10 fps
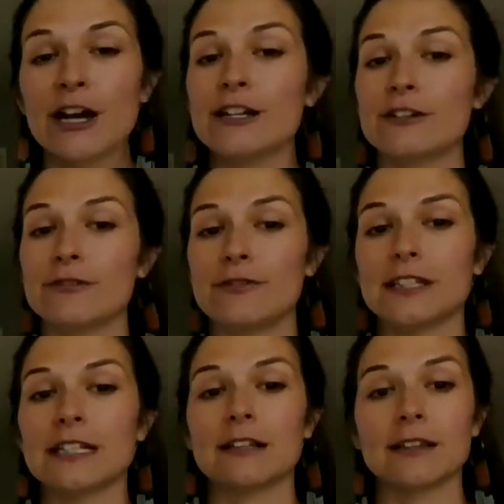you're
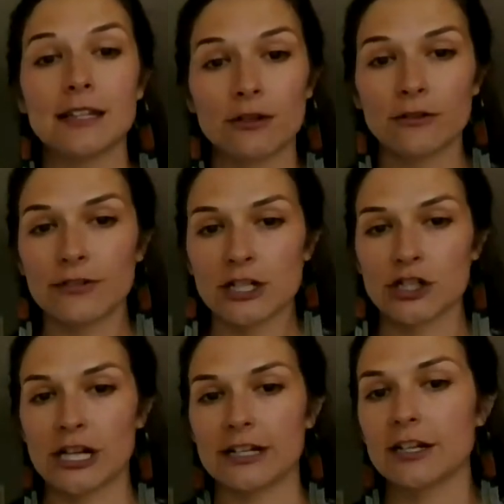feeling a little
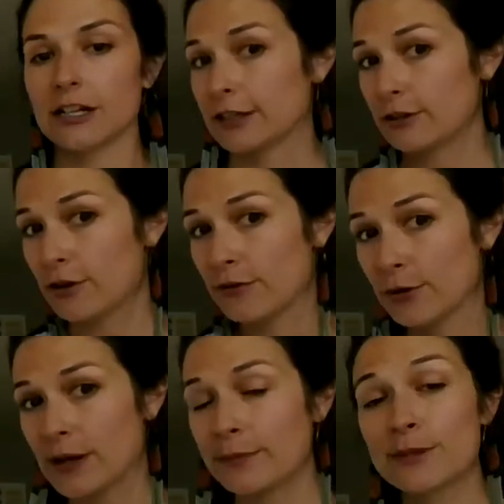frustrated or a little
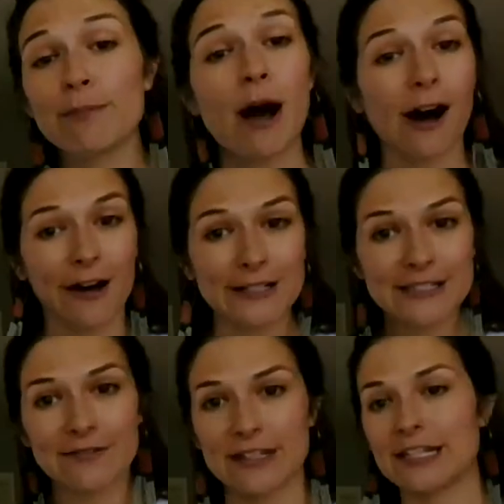overwhelmed, pause
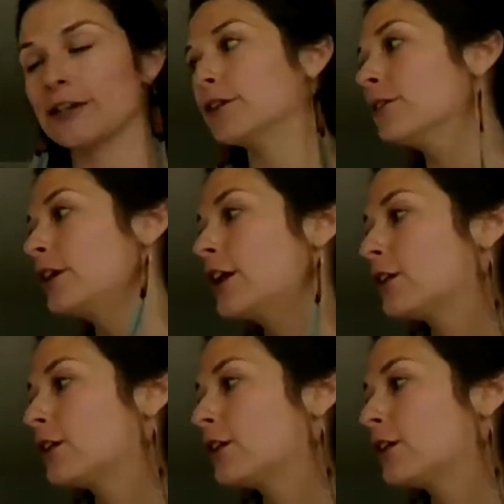the video,